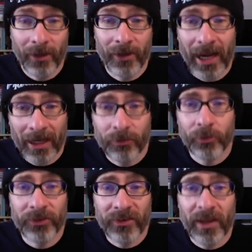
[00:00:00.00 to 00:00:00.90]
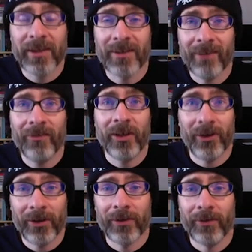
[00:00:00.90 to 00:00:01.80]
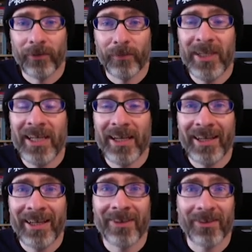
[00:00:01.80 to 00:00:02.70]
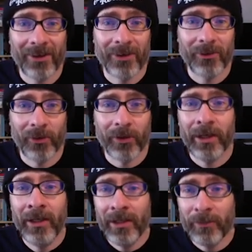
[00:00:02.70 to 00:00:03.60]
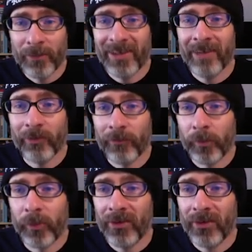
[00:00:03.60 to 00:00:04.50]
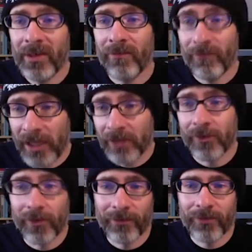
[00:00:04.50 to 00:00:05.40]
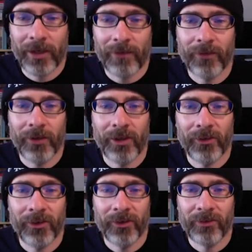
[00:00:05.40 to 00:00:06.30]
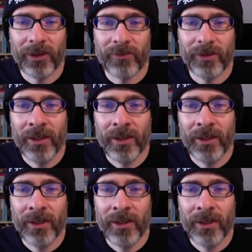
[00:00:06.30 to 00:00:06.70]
Oh, an actual scientific article from pnas.org. Potential for perceived failure of stratospheric aerosol injection.